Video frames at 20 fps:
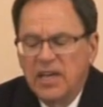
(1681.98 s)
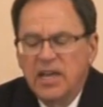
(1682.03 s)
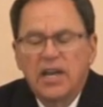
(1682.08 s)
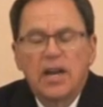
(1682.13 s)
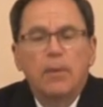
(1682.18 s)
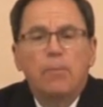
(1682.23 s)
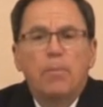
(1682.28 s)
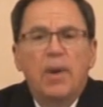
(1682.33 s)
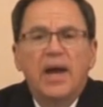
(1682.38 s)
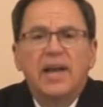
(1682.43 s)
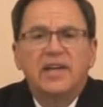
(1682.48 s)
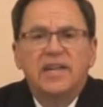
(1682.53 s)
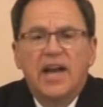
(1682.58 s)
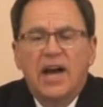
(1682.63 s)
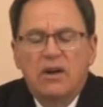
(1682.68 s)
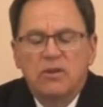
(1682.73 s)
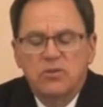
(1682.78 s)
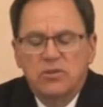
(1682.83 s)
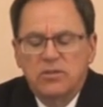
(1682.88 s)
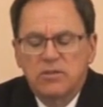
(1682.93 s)
in a
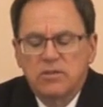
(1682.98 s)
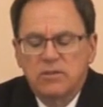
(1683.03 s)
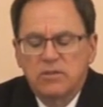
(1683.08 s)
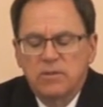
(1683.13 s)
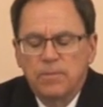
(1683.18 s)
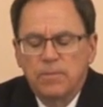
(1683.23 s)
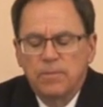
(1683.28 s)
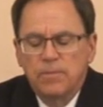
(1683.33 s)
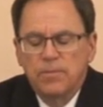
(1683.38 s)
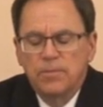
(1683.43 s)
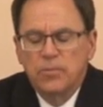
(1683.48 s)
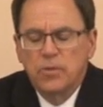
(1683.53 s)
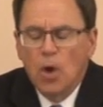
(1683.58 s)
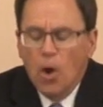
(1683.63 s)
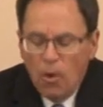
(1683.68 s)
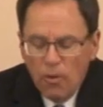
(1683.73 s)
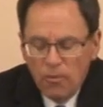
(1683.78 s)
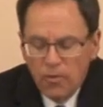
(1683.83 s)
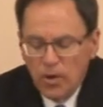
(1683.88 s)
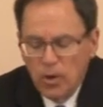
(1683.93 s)
penthouse
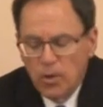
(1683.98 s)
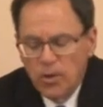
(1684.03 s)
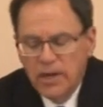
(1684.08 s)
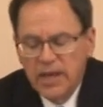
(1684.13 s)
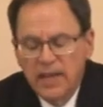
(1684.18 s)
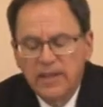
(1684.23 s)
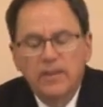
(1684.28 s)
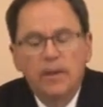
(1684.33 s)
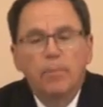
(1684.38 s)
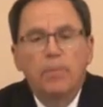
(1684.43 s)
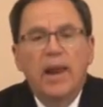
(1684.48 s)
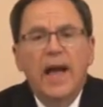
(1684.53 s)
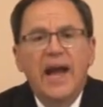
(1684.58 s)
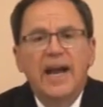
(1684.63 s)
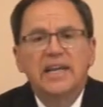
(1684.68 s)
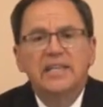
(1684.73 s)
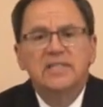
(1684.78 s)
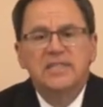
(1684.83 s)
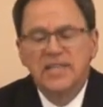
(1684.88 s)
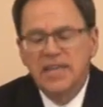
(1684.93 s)
overlooking the
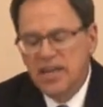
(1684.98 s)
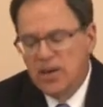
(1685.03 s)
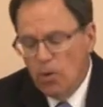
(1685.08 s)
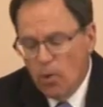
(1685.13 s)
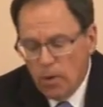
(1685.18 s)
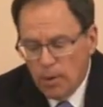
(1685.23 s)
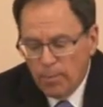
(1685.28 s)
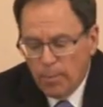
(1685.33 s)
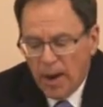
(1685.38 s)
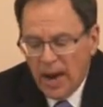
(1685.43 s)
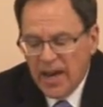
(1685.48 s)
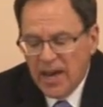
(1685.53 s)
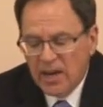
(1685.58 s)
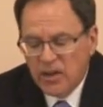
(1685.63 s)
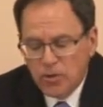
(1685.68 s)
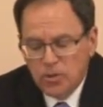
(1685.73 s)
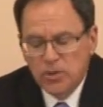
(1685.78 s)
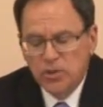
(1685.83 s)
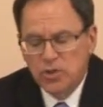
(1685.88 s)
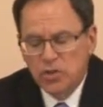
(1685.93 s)
Black Sea or by a
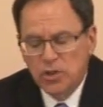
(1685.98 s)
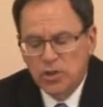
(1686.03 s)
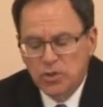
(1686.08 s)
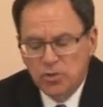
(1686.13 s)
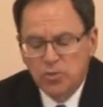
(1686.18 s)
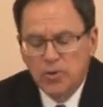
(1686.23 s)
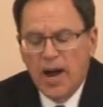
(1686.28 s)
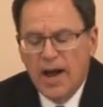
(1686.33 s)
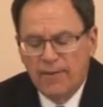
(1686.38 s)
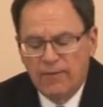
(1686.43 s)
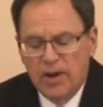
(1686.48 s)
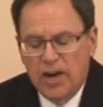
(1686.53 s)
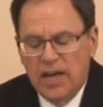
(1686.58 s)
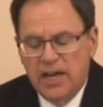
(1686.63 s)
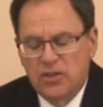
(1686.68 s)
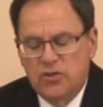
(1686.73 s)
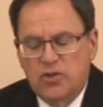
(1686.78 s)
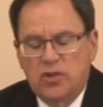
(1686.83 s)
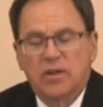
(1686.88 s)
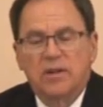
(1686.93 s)
Christian travel
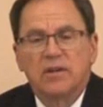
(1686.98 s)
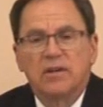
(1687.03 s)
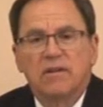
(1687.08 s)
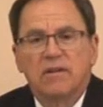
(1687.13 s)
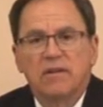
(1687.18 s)
agent.